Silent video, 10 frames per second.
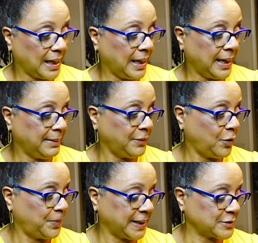and I'm
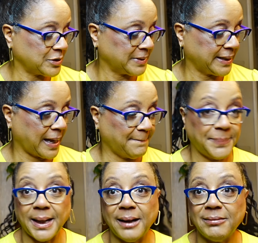hoping that's what I'm gonna get.
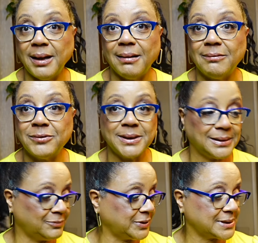But I don't know,
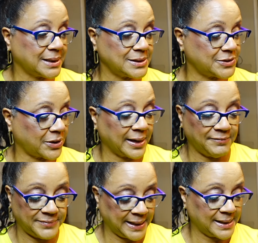we're just gonna start.
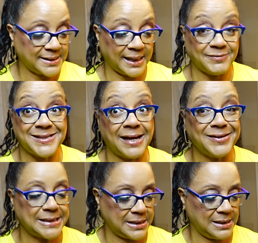I have
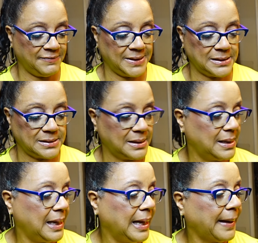17 of these.
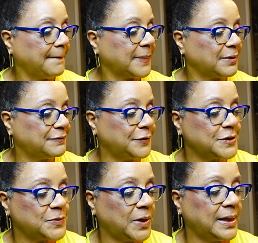And the
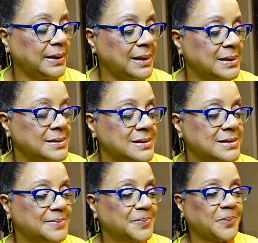first one
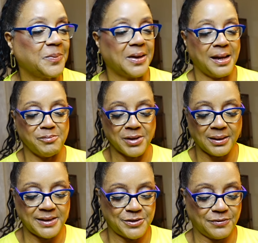is a
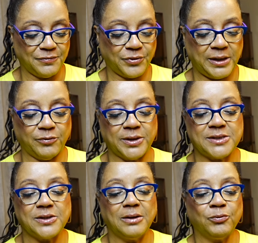Middle Eastern
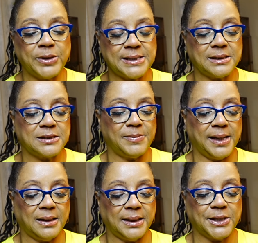fragrance, recent to my
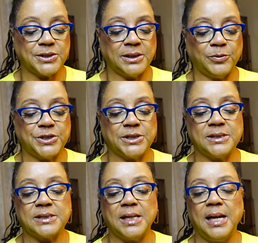collection, which is